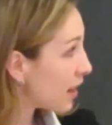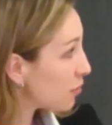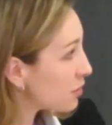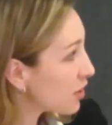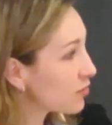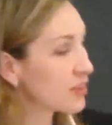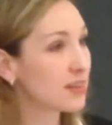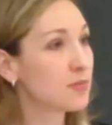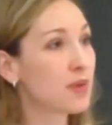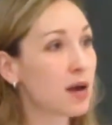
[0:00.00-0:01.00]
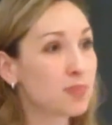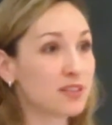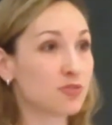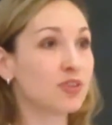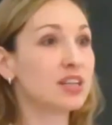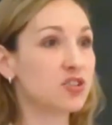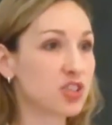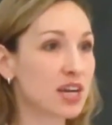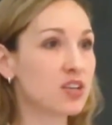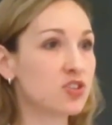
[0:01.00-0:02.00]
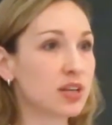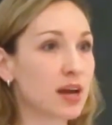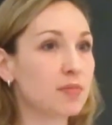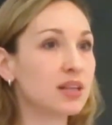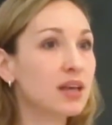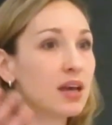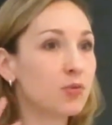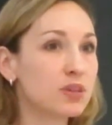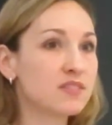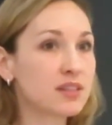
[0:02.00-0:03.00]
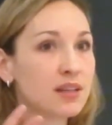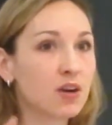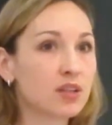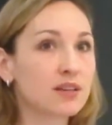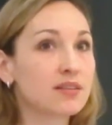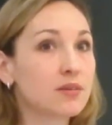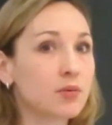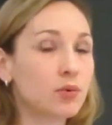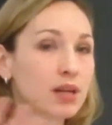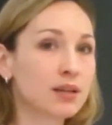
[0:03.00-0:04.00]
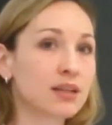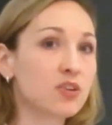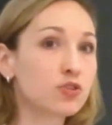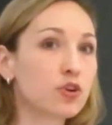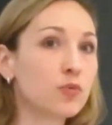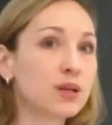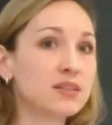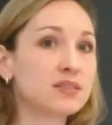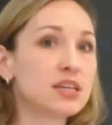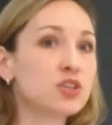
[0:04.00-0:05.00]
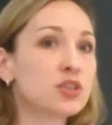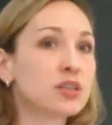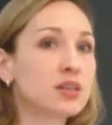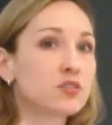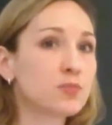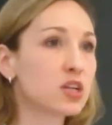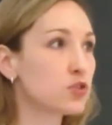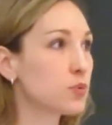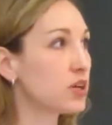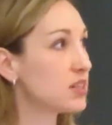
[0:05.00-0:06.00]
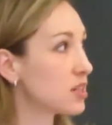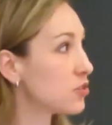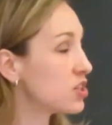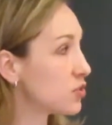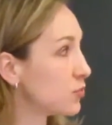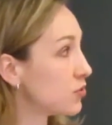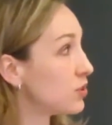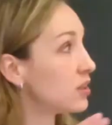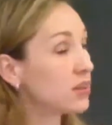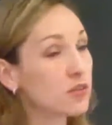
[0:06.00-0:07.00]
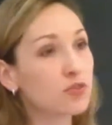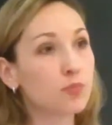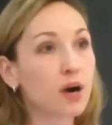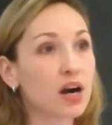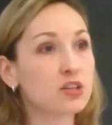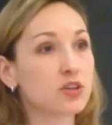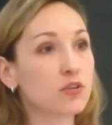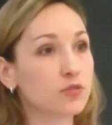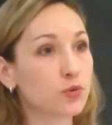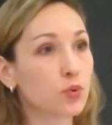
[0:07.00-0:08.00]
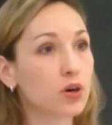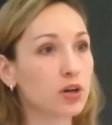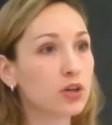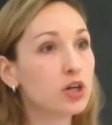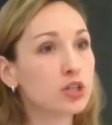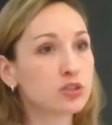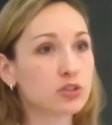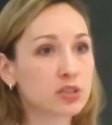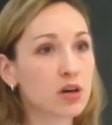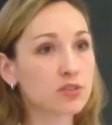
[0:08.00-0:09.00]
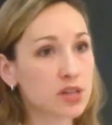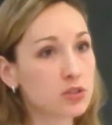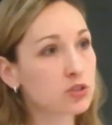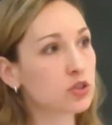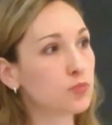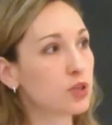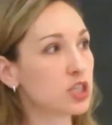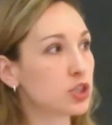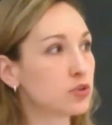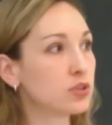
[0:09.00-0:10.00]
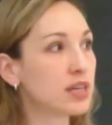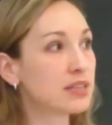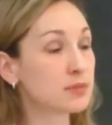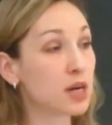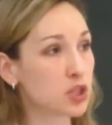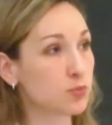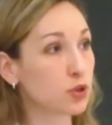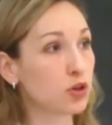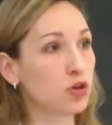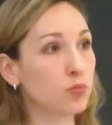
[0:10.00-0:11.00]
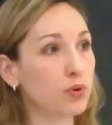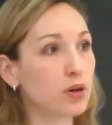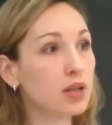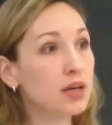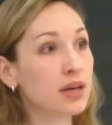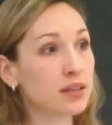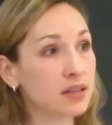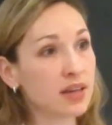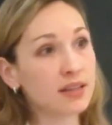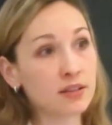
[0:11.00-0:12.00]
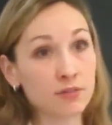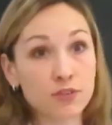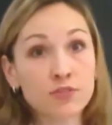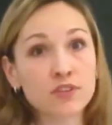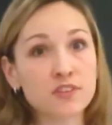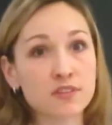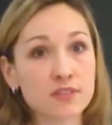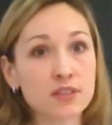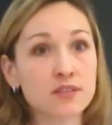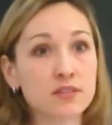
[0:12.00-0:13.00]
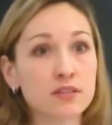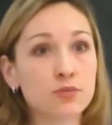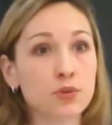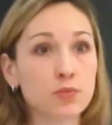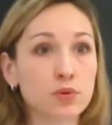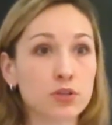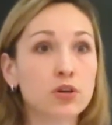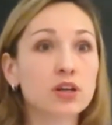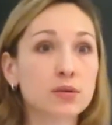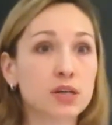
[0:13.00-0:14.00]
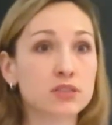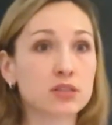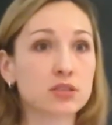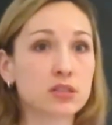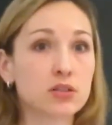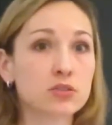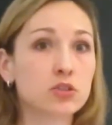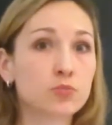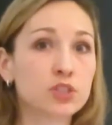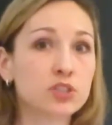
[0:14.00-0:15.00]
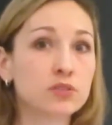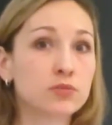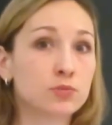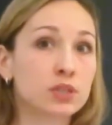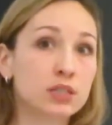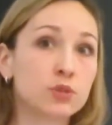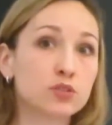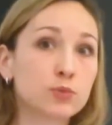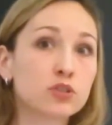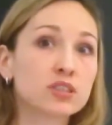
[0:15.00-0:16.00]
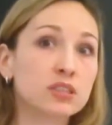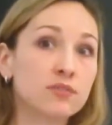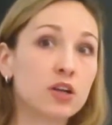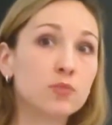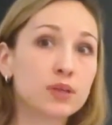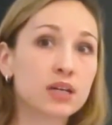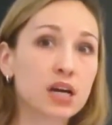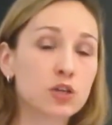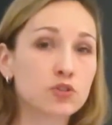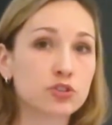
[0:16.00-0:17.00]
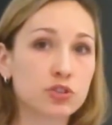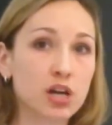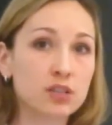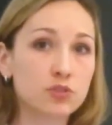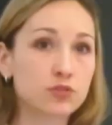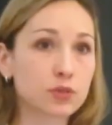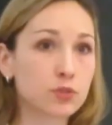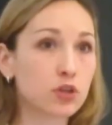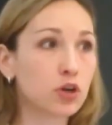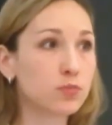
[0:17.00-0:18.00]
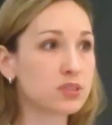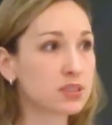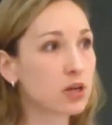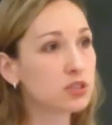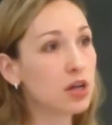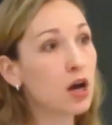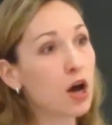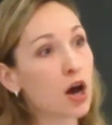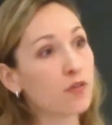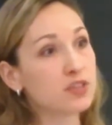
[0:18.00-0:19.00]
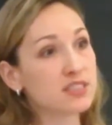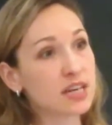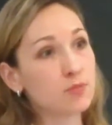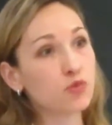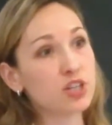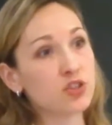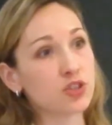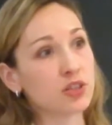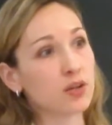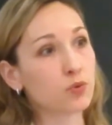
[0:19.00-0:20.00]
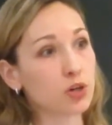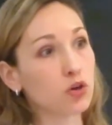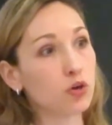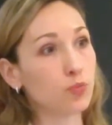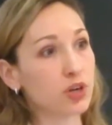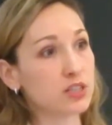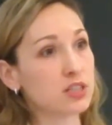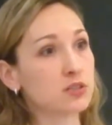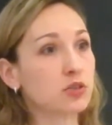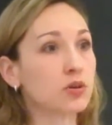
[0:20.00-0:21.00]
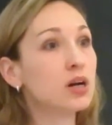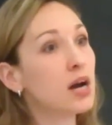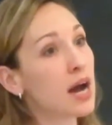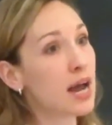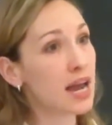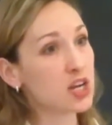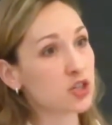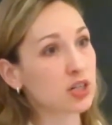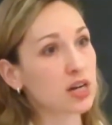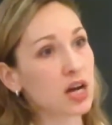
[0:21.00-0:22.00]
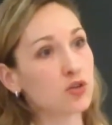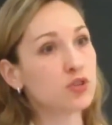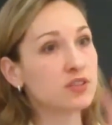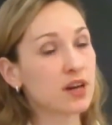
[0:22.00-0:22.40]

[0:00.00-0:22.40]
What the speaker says: And we have seen the map, it's really changing. I mean, we see now that there's globalization, there's much more integration between the different parts of the world. So South-South cooperation today is much more global. In the 1950s and 60s, when we were talking about South-South cooperation, it was mostly developing countries or countries from the global South of the same region that were cooperating. So Asian countries,